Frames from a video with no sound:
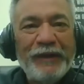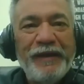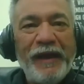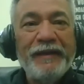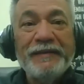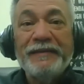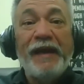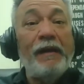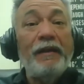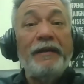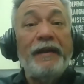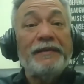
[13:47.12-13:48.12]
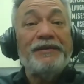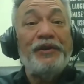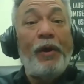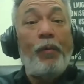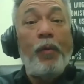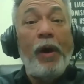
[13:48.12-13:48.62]
data is telling us,
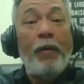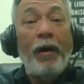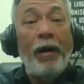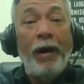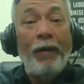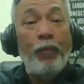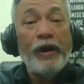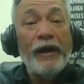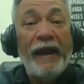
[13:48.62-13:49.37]
we're going